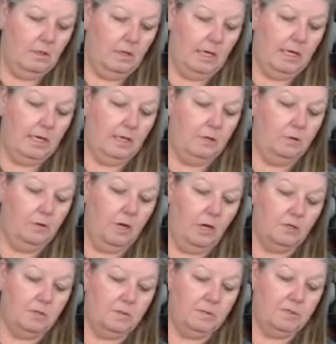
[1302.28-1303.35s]
who
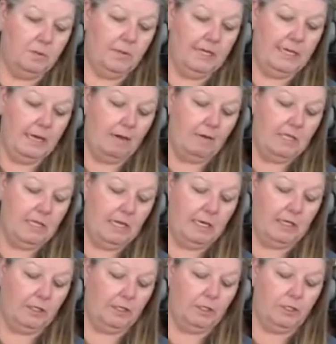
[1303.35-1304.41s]
knows, between now and then
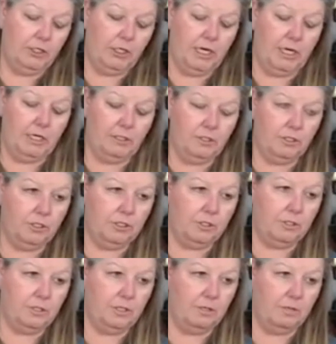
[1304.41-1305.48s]
it could change.
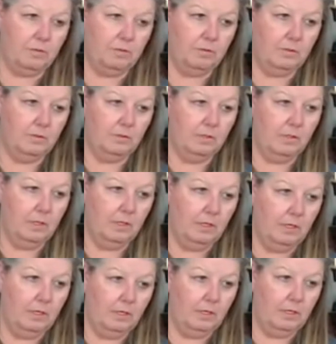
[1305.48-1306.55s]
So,
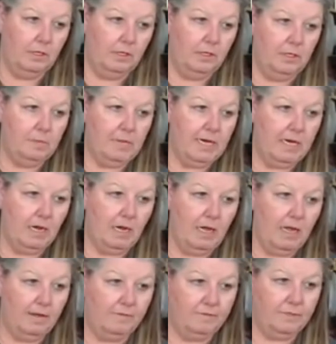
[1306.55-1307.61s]
he may not
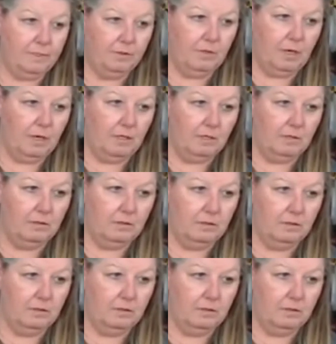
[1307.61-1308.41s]
have to at all.